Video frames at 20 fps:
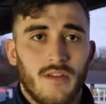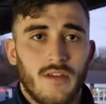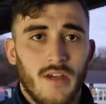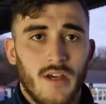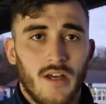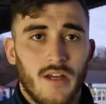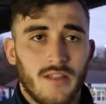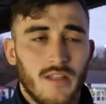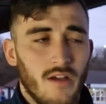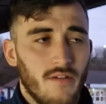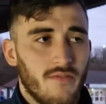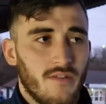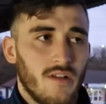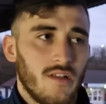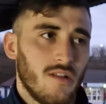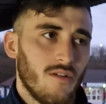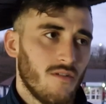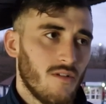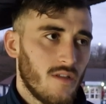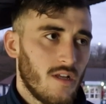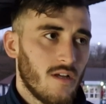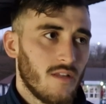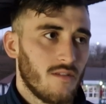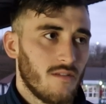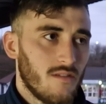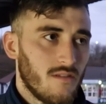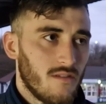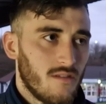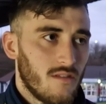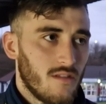Yeah, definitely. Look,
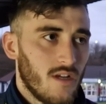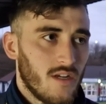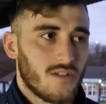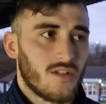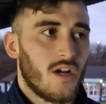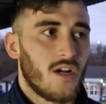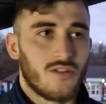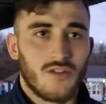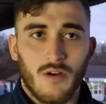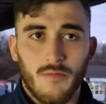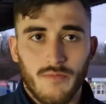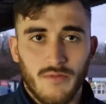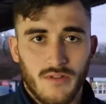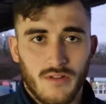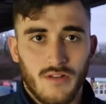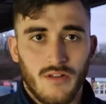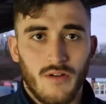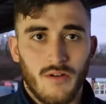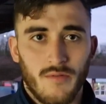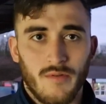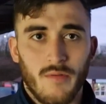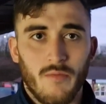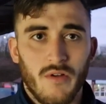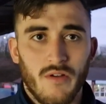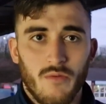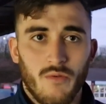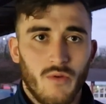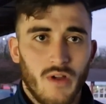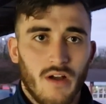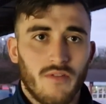that's our job. You know, I
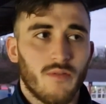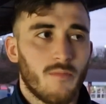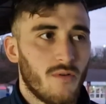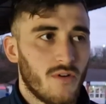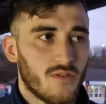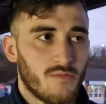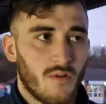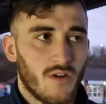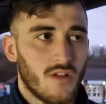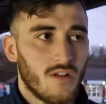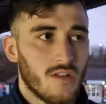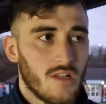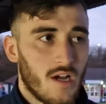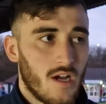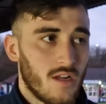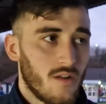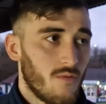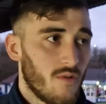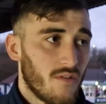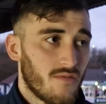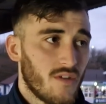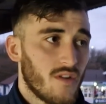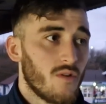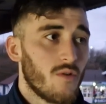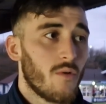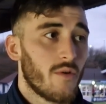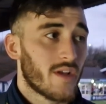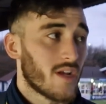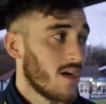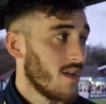mean, we have to put his body on the line and we have to
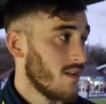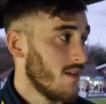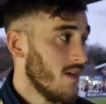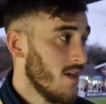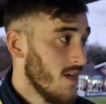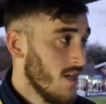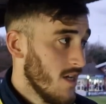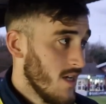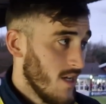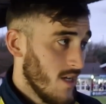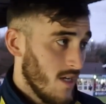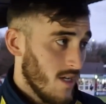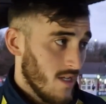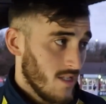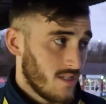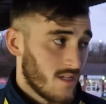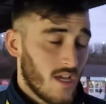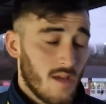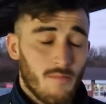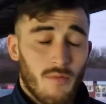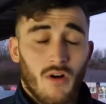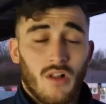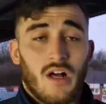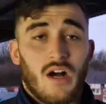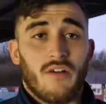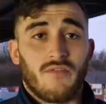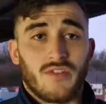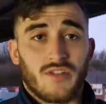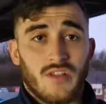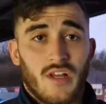do what we can to keep the ball
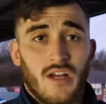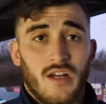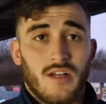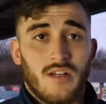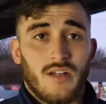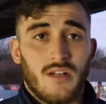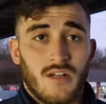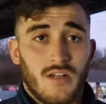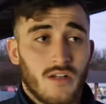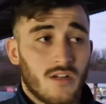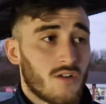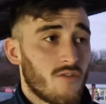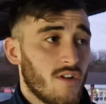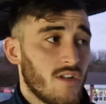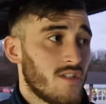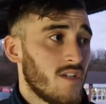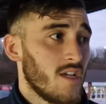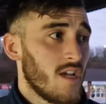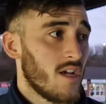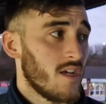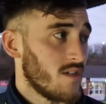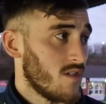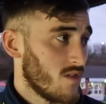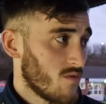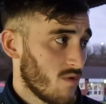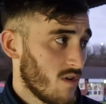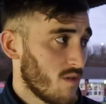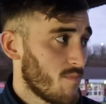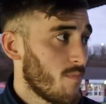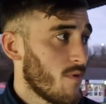out of his net. And credit to Yates as
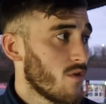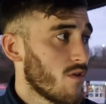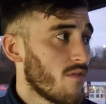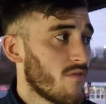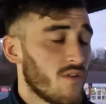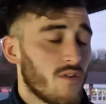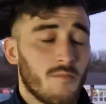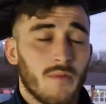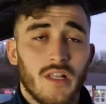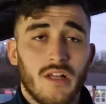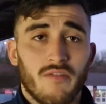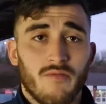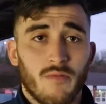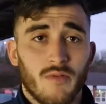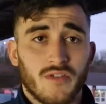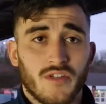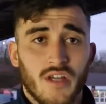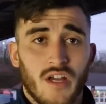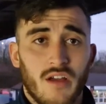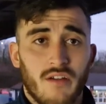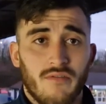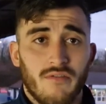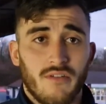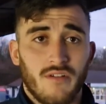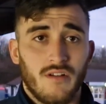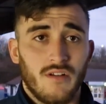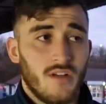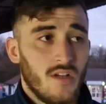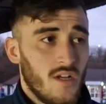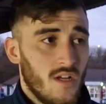well, pulled off an unbelievable save
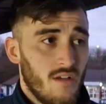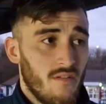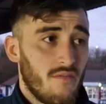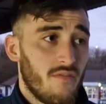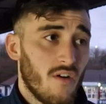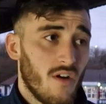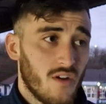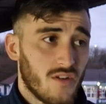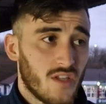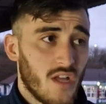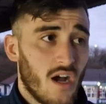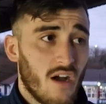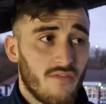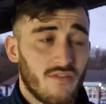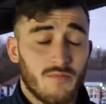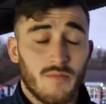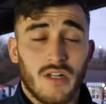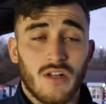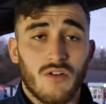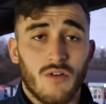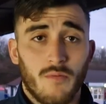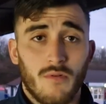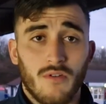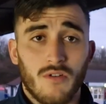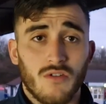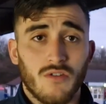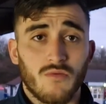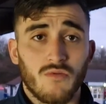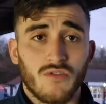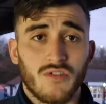in first half. He made a couple
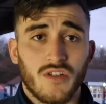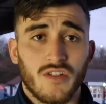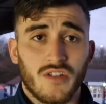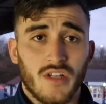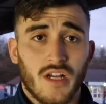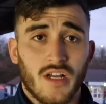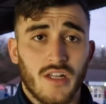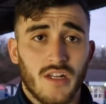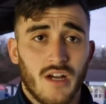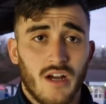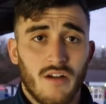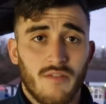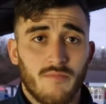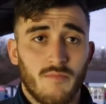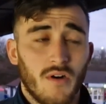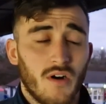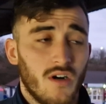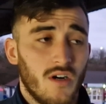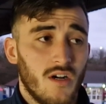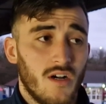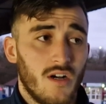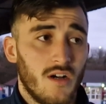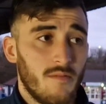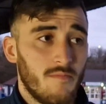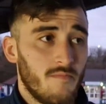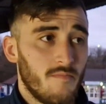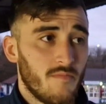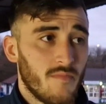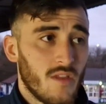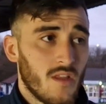of good ones in second half. But like
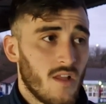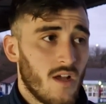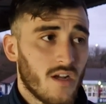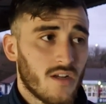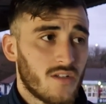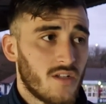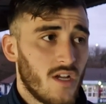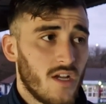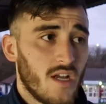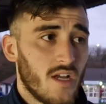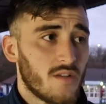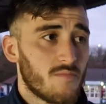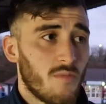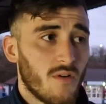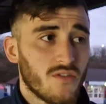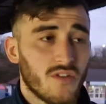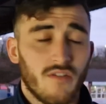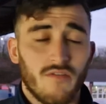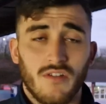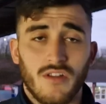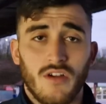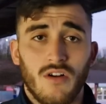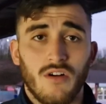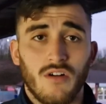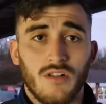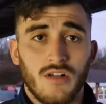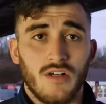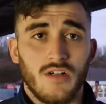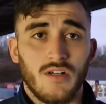I say, yeah, it's positive on the whole.